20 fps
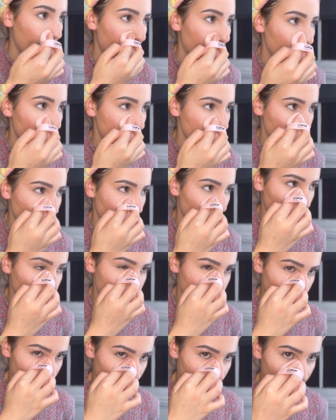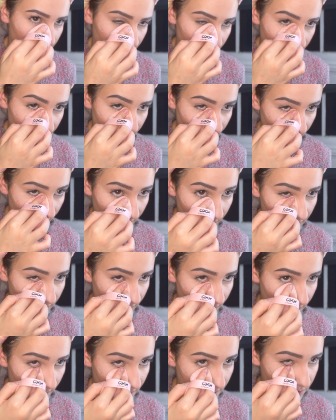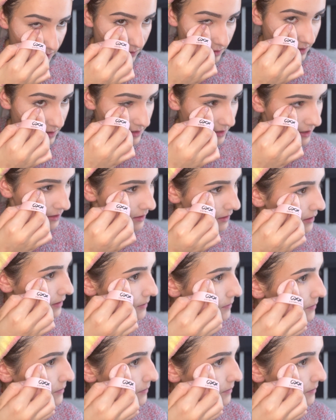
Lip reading: So you're definitely getting it into the skin there.